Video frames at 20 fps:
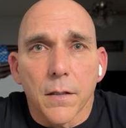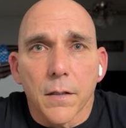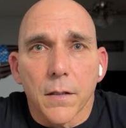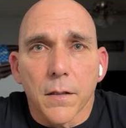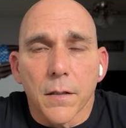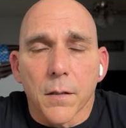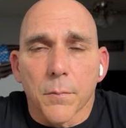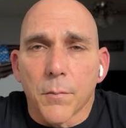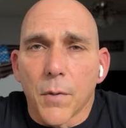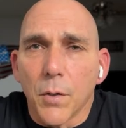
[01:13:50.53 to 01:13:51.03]

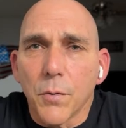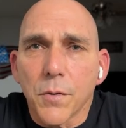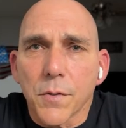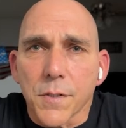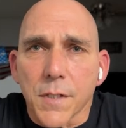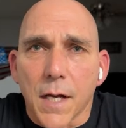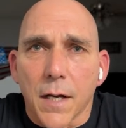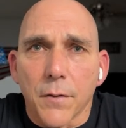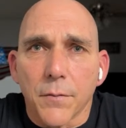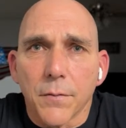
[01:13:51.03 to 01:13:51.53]
the motor's
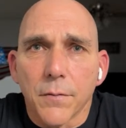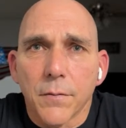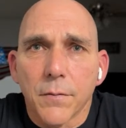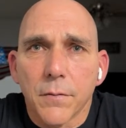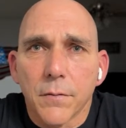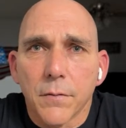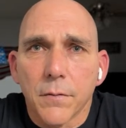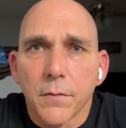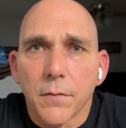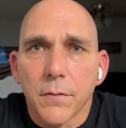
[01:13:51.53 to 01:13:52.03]
out.
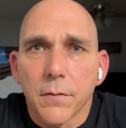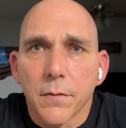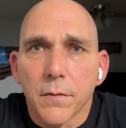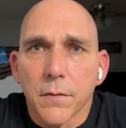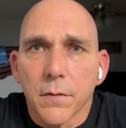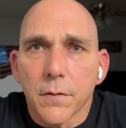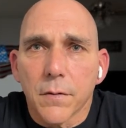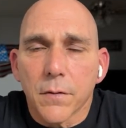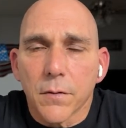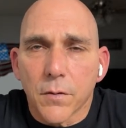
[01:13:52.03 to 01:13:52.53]

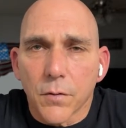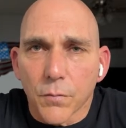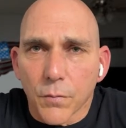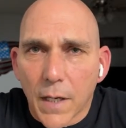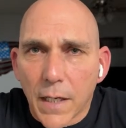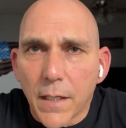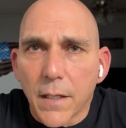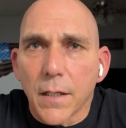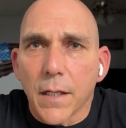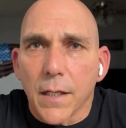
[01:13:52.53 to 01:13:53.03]
The
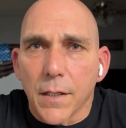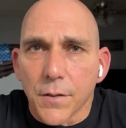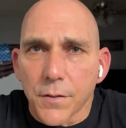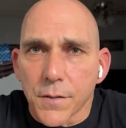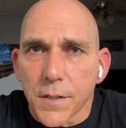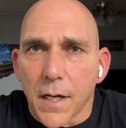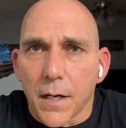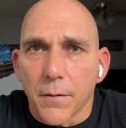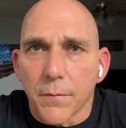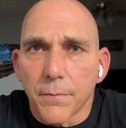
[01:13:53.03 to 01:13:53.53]
regulator's
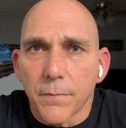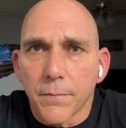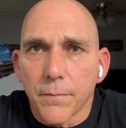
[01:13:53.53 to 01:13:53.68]
out.